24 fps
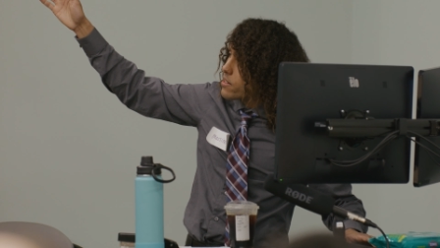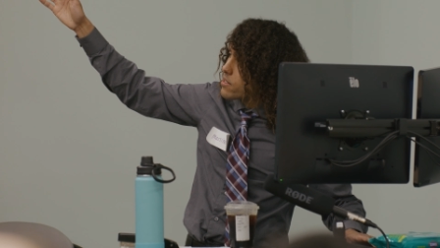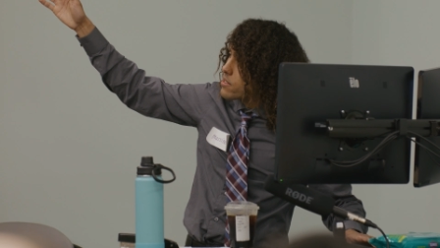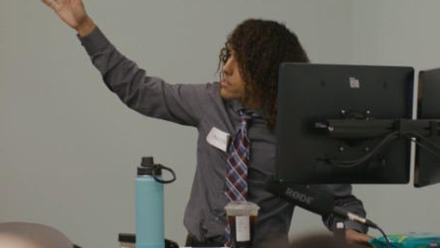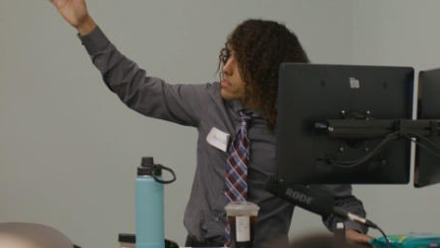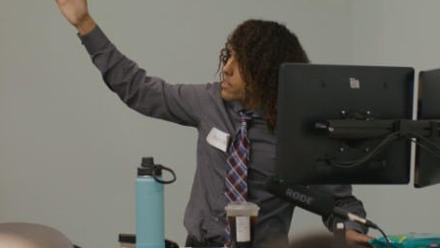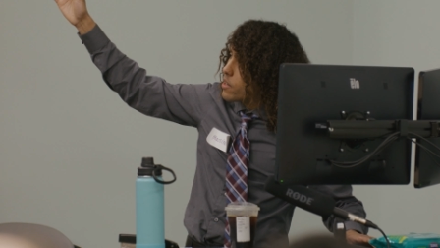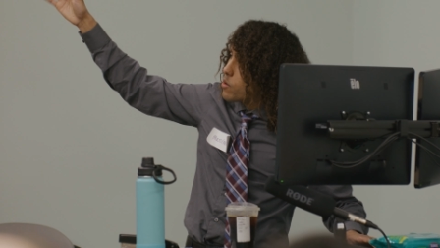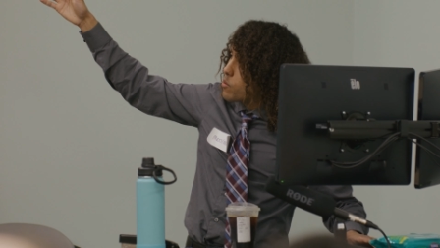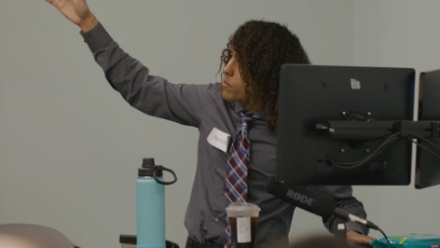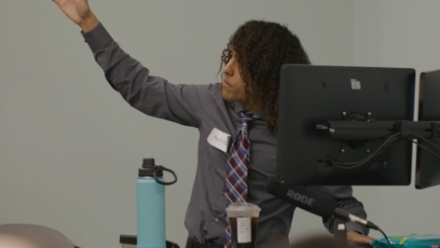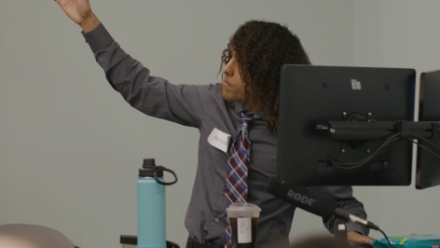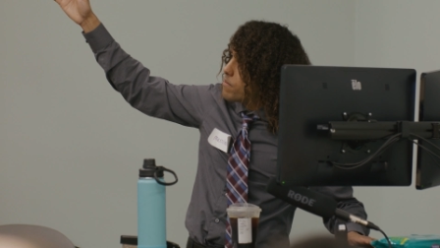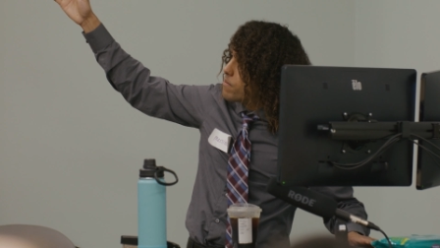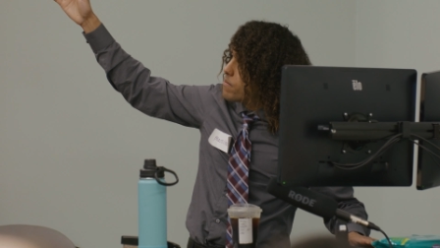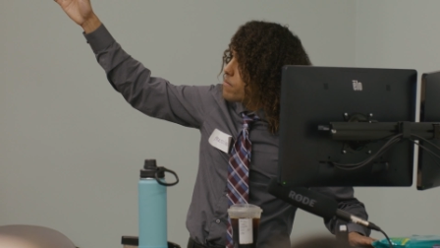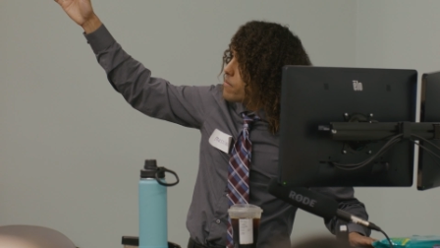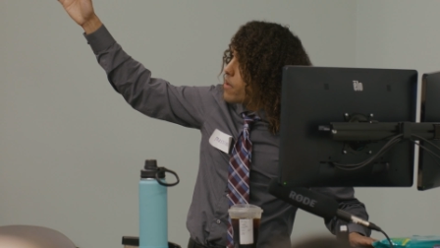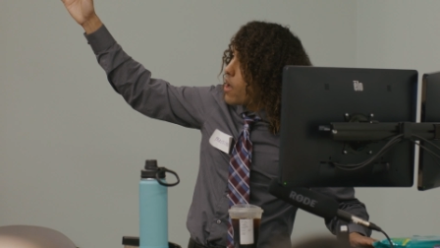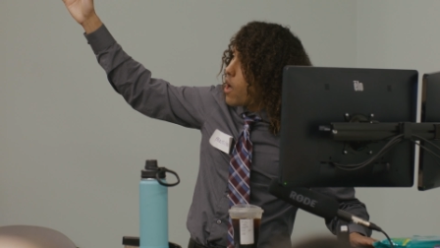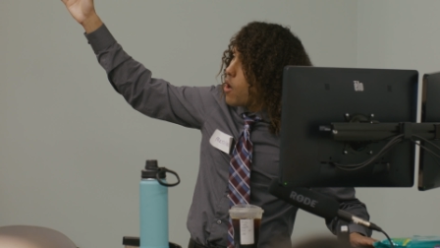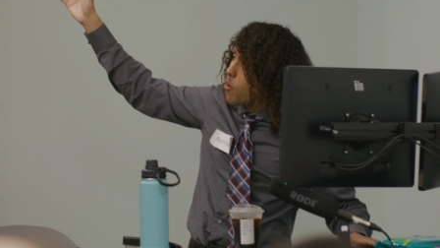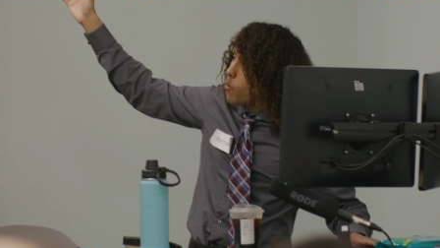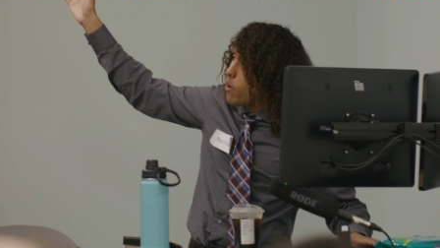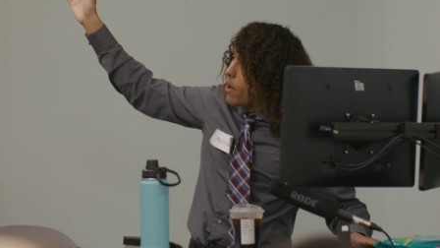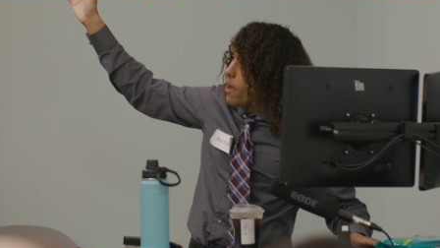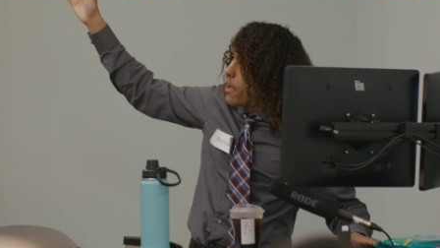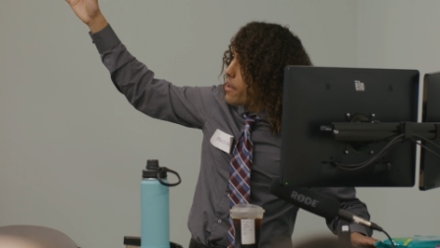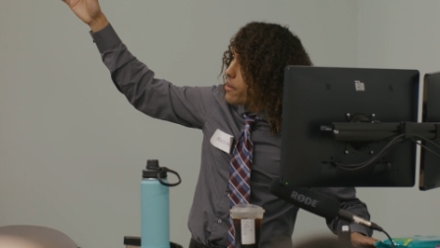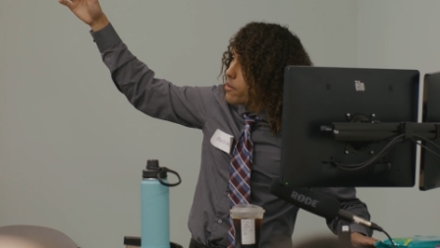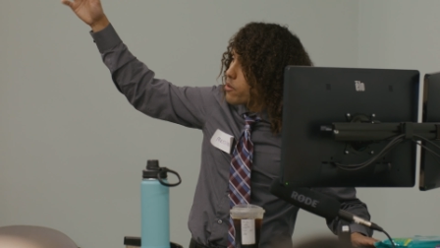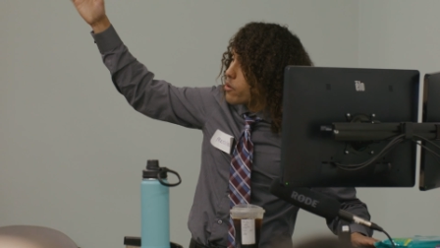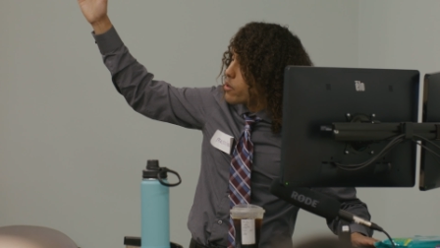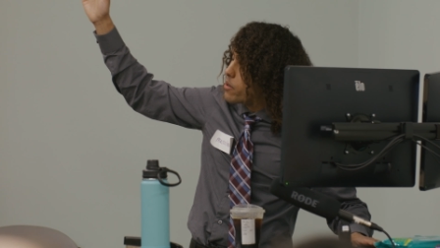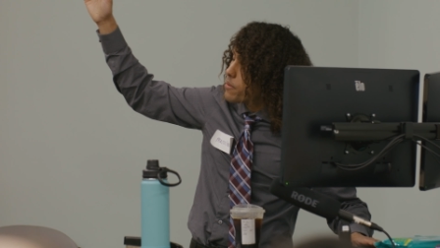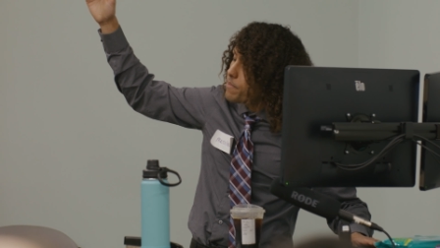X, then not
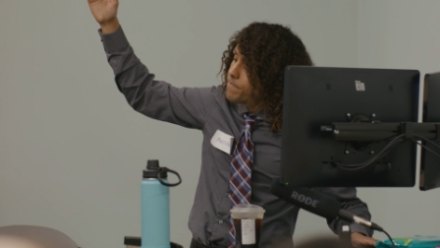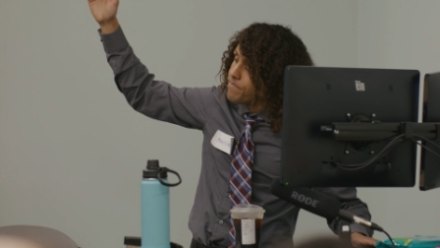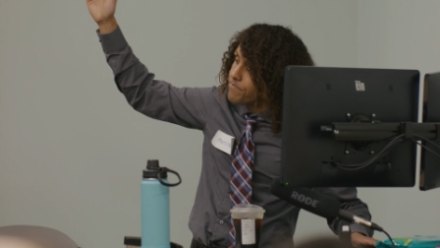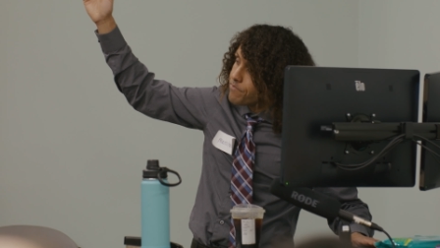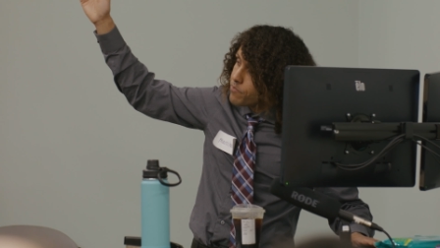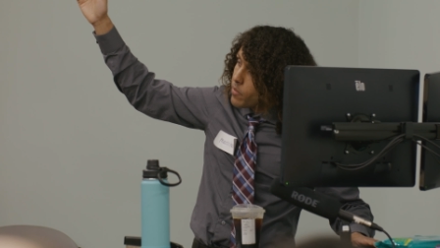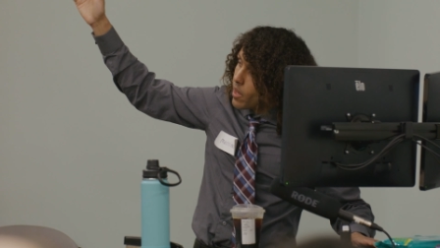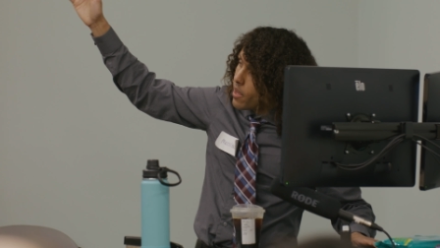Y. Or